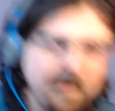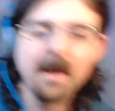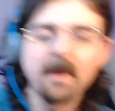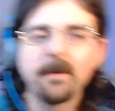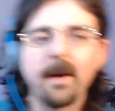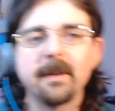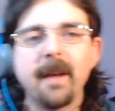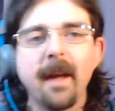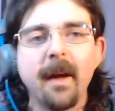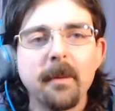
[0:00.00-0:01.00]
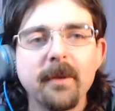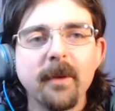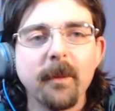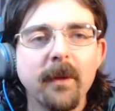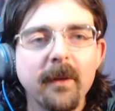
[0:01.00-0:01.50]
can find a tab or
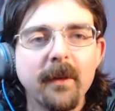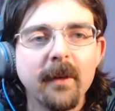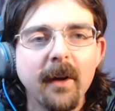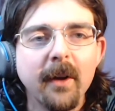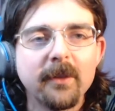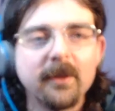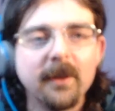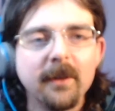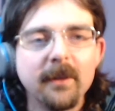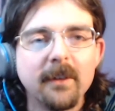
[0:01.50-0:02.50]
something. I'll cheat.